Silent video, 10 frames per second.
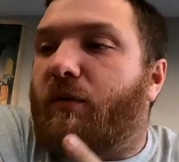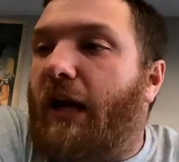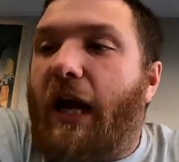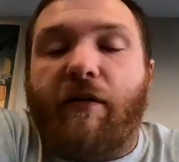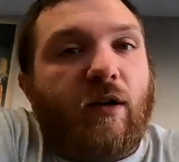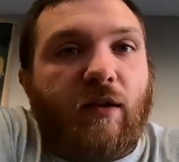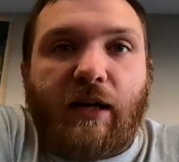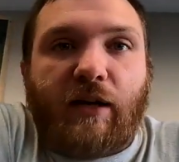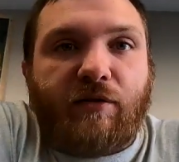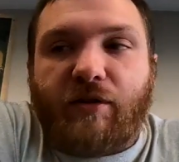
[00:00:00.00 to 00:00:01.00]
but everything
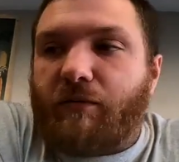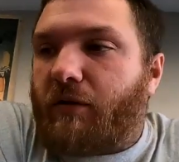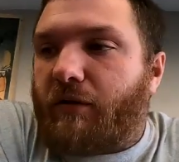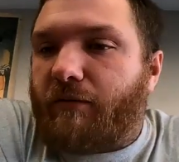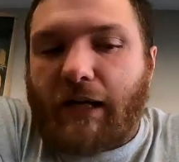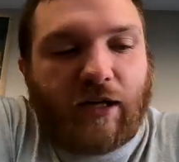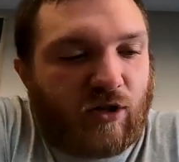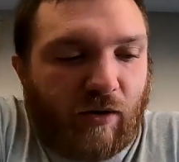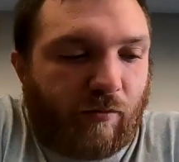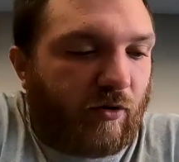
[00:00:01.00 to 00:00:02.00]
else in the world, that
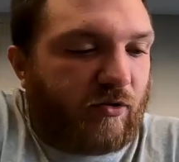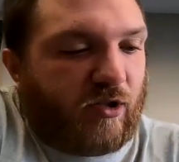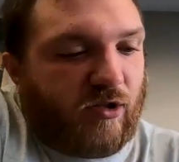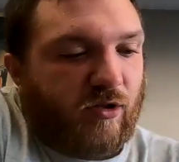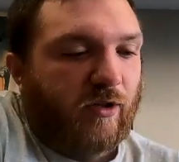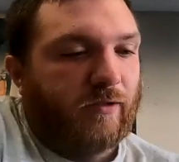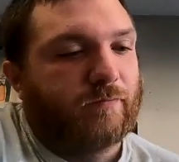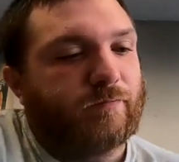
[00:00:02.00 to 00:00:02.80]
Shape 106 is good.